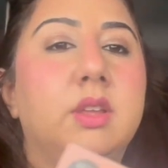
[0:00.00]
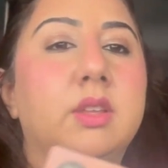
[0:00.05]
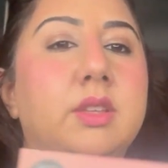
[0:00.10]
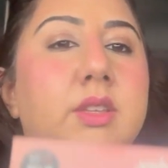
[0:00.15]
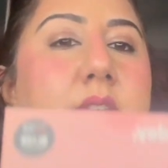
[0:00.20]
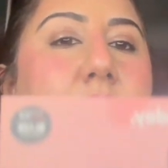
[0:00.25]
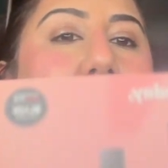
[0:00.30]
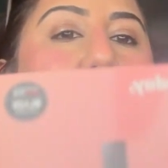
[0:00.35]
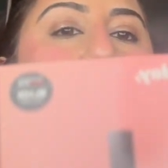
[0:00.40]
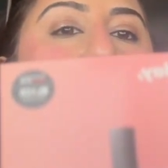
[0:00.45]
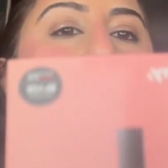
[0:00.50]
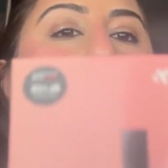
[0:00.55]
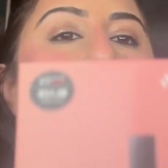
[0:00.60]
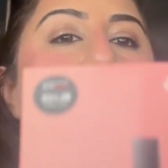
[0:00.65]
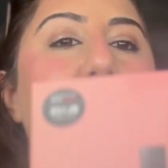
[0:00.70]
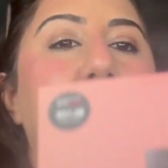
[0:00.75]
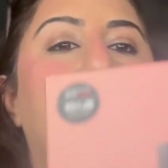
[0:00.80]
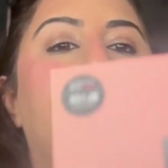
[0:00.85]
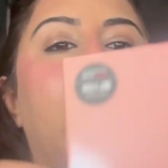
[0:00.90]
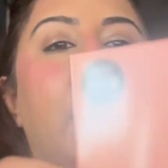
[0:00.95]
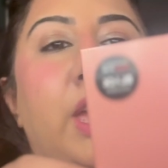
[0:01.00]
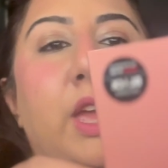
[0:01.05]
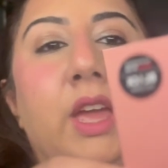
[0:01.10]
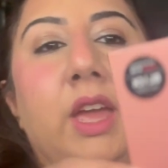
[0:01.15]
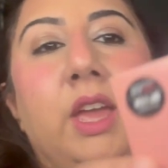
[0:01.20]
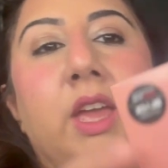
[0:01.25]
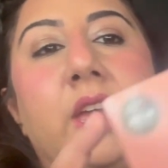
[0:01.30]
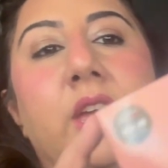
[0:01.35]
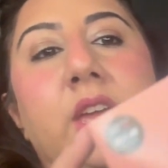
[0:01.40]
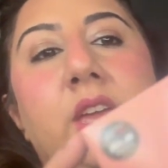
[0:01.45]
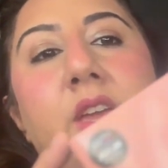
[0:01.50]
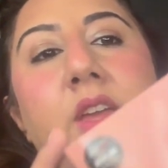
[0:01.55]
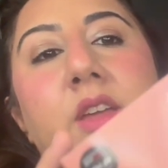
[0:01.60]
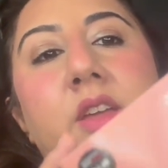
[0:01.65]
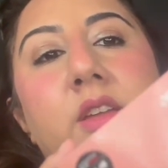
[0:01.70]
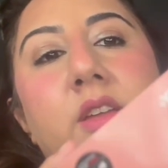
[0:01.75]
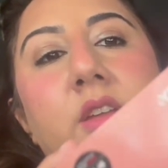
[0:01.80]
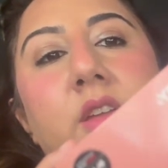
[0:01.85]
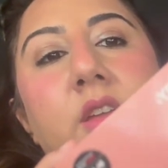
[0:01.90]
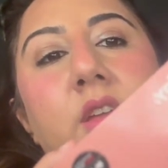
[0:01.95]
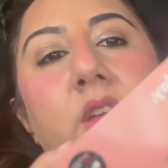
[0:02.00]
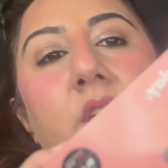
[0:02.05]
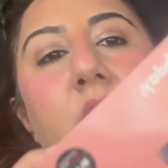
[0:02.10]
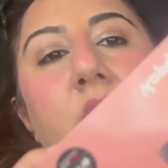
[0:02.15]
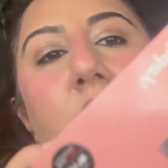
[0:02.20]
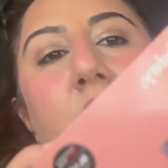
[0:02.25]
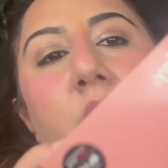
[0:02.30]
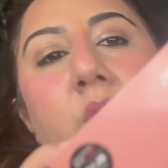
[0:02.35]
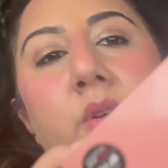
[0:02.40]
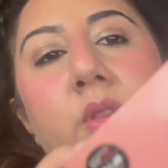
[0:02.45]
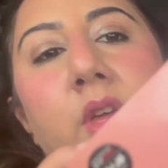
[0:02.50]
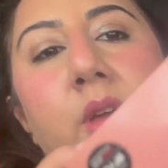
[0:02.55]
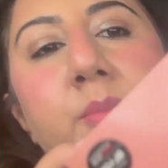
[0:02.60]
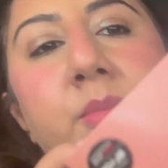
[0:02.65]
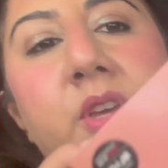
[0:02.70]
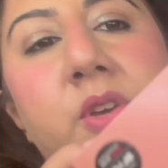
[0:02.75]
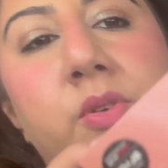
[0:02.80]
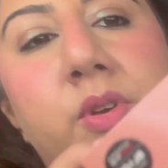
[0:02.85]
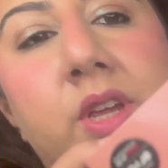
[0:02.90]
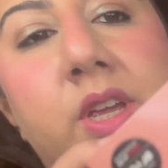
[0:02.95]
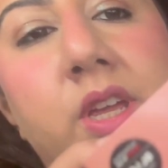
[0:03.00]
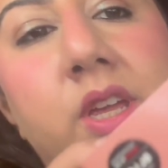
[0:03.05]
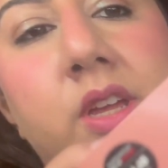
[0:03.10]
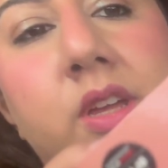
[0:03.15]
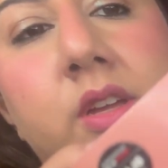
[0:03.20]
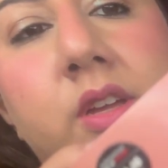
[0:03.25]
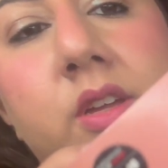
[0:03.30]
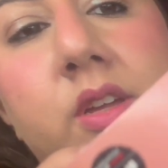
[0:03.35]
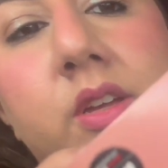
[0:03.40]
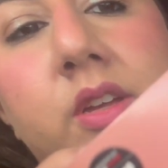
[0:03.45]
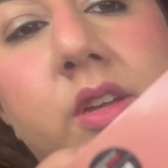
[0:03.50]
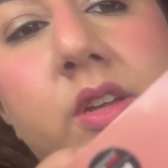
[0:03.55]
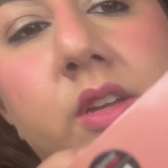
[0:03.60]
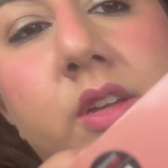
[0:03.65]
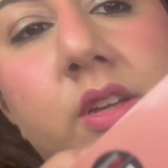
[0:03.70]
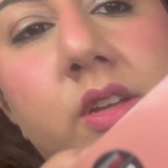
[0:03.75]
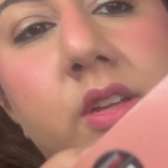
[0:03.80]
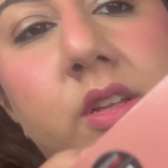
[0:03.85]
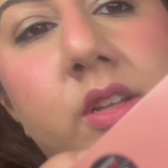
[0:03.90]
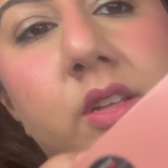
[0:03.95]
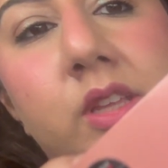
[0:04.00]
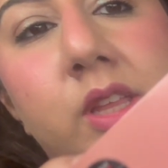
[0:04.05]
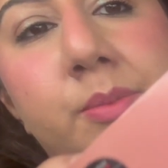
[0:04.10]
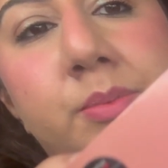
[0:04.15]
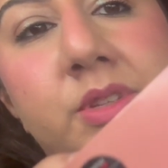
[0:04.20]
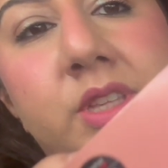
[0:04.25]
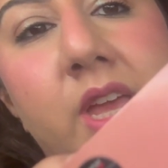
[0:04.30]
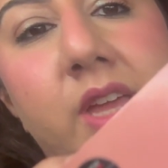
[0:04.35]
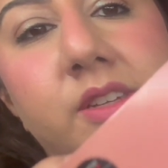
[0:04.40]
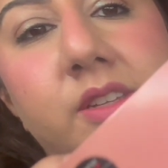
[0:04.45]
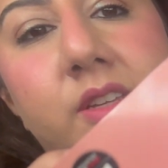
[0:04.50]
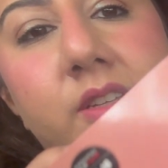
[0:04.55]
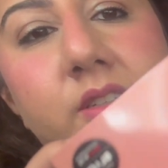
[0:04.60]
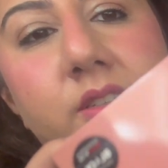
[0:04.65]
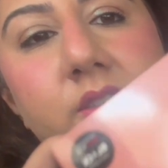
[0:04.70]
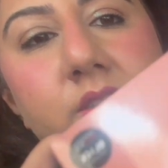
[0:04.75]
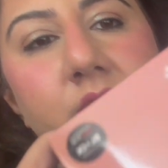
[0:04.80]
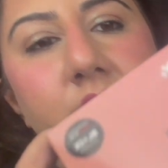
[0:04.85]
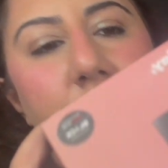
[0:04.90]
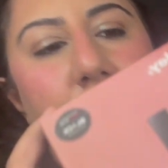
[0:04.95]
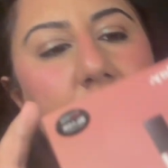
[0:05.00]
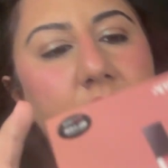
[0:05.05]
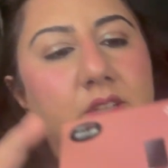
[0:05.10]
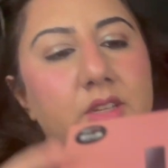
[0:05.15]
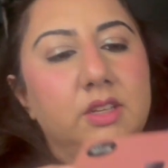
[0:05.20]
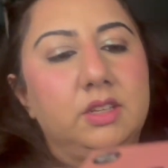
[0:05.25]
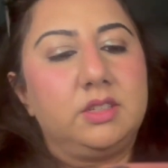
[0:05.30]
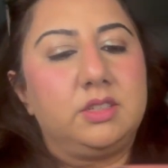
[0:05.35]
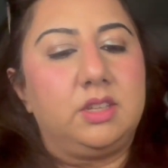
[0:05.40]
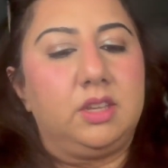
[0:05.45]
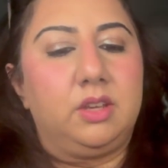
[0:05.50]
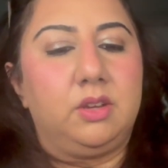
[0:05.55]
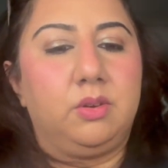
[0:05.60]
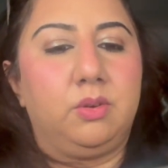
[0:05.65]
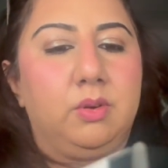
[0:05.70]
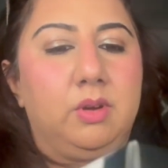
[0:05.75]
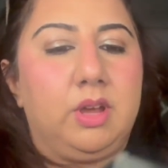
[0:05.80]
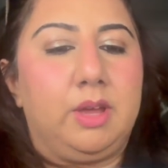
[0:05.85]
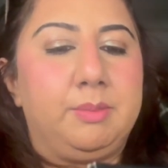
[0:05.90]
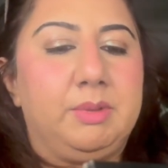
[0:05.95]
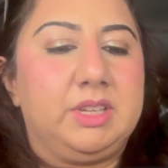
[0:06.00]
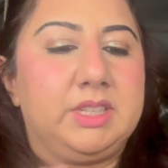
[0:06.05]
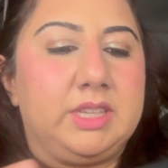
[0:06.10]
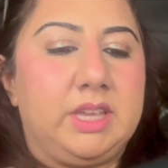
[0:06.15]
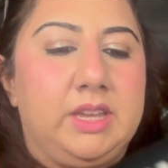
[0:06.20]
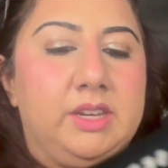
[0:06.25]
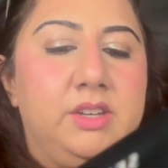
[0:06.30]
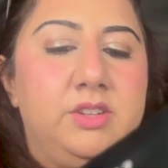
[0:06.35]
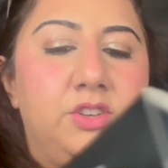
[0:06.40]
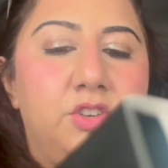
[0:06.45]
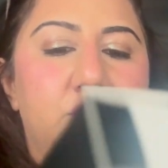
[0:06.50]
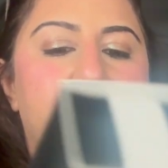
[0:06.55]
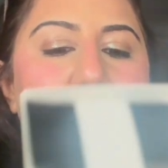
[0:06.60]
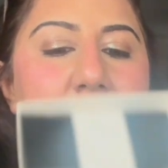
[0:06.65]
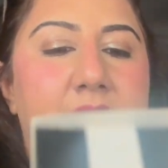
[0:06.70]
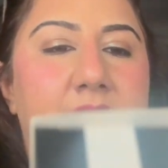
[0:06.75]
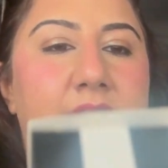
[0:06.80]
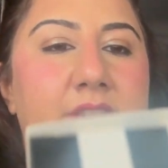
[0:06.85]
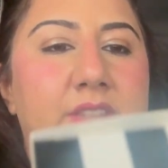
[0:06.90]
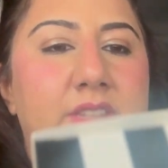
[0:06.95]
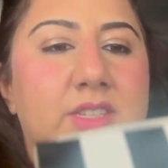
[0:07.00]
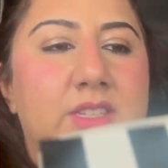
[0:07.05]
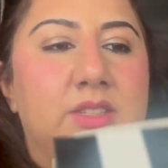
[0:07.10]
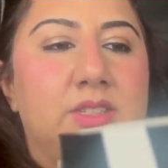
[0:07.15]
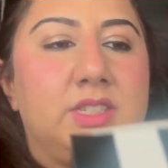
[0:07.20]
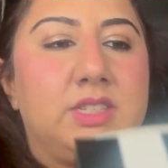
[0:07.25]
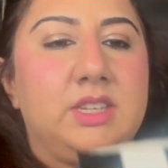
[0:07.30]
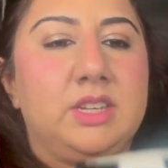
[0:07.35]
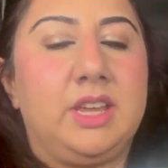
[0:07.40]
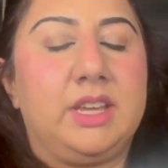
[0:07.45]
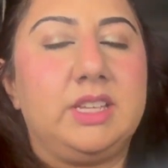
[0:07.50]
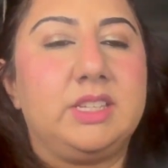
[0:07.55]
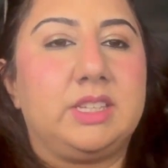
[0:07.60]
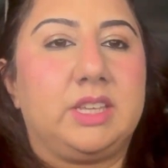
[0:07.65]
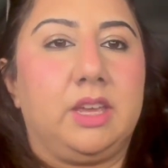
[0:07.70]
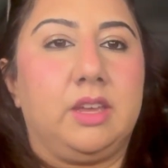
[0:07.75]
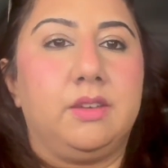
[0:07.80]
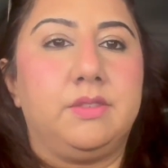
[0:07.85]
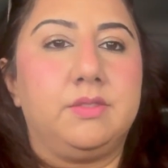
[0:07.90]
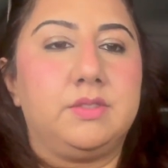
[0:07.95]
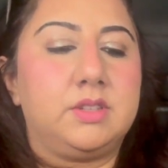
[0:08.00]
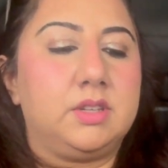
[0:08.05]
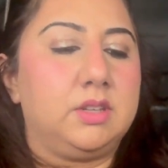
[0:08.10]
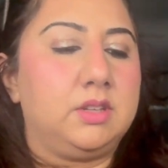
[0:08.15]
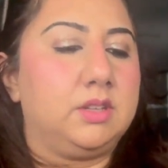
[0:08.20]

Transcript: This is a hudabeauty lip set. So I'm excited to try this. It's a nice gift.